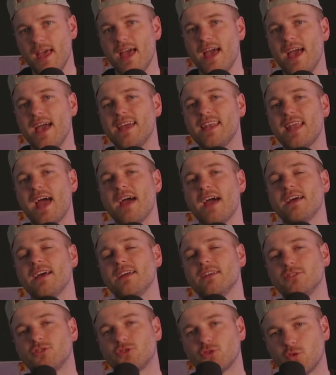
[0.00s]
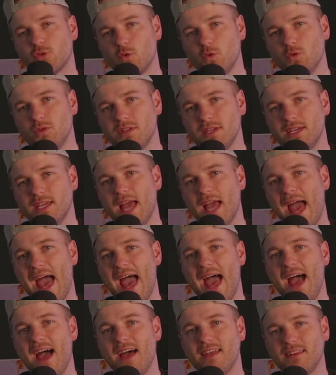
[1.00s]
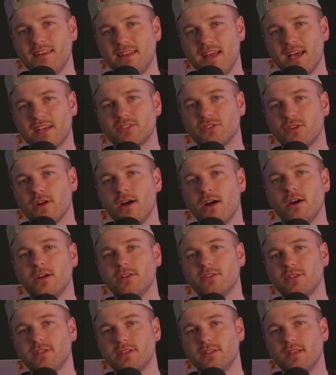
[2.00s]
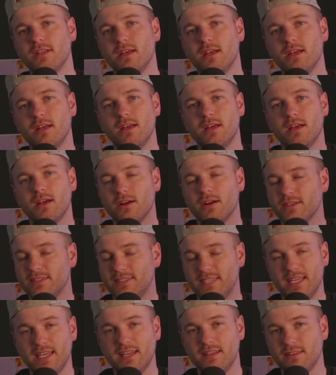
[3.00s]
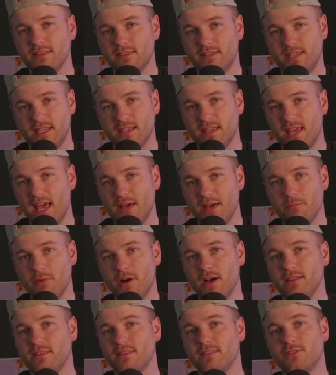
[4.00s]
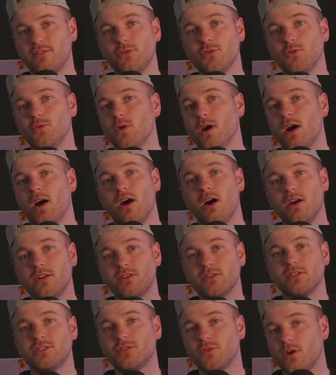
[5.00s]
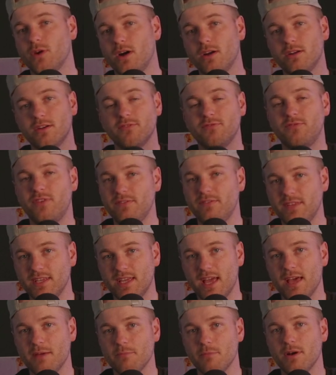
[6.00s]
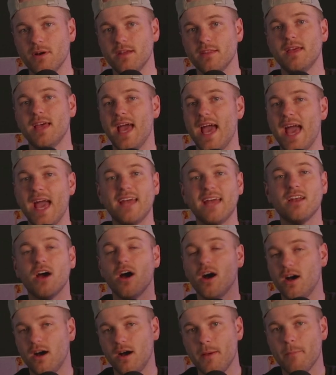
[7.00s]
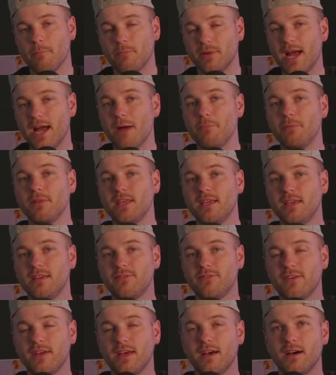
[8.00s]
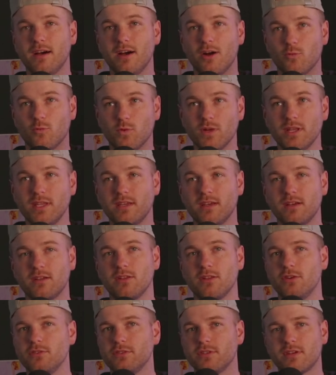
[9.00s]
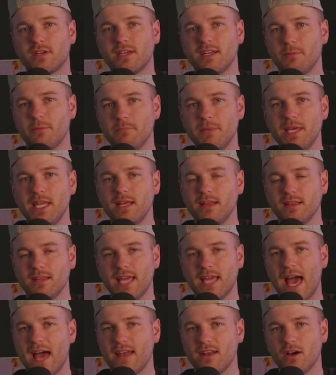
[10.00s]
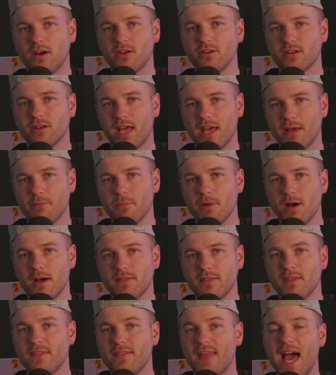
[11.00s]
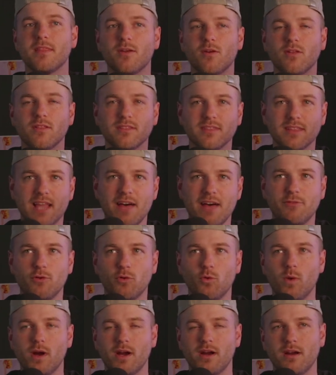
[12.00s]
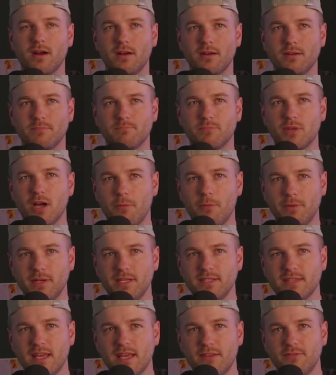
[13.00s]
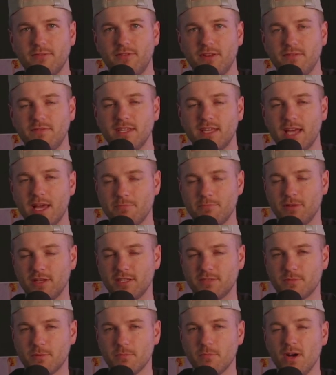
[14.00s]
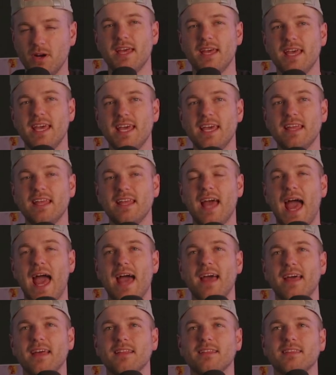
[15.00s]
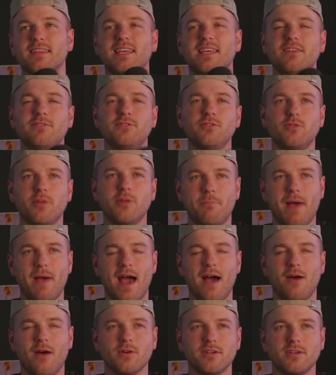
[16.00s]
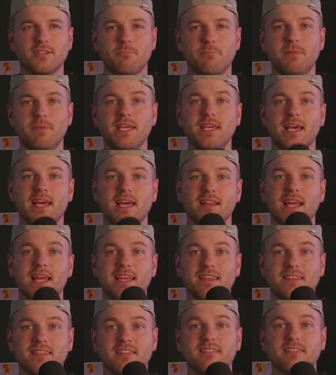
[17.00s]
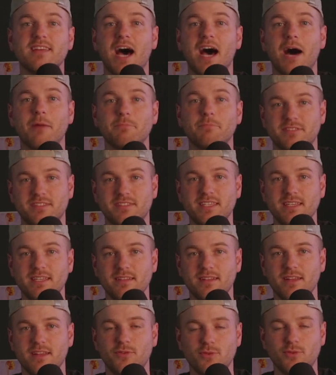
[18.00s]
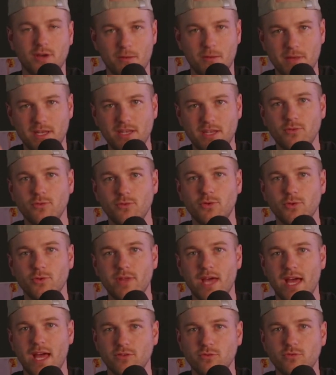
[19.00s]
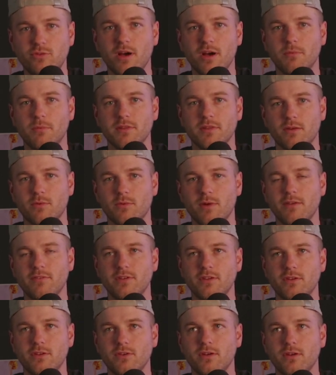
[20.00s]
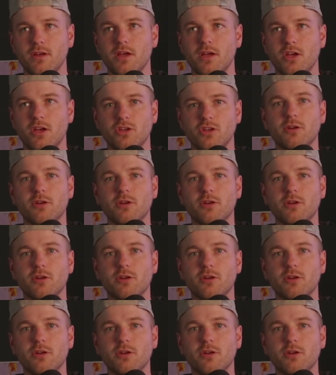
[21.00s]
and truly add an extra 100 or 10K a month to 100 to 150K a month and up. But I believe a really good closer can immediately add 100K a month. And that level where a company's at 50K plus per month, it gives you the power to be at like the top seat. If you come in and you do that and you double their revenue, you're